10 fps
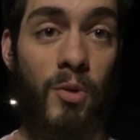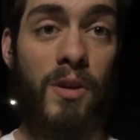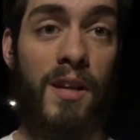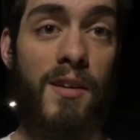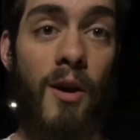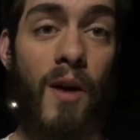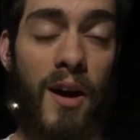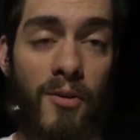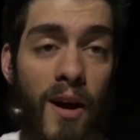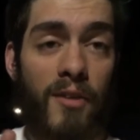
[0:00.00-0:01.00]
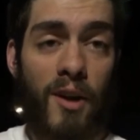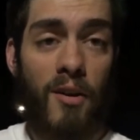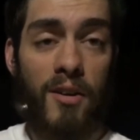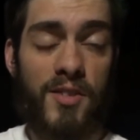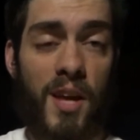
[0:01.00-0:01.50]
You need to know how to ride
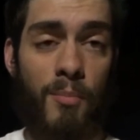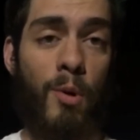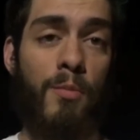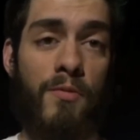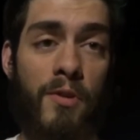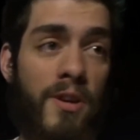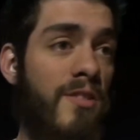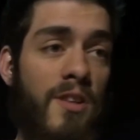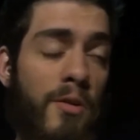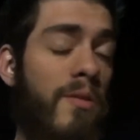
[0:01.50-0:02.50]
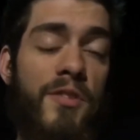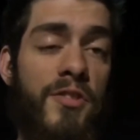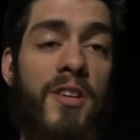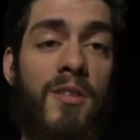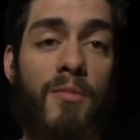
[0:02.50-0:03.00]
around on a skateboard before you can start doing these
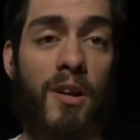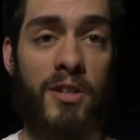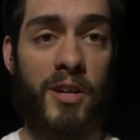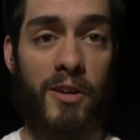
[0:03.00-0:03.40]
tricks I'm trying to show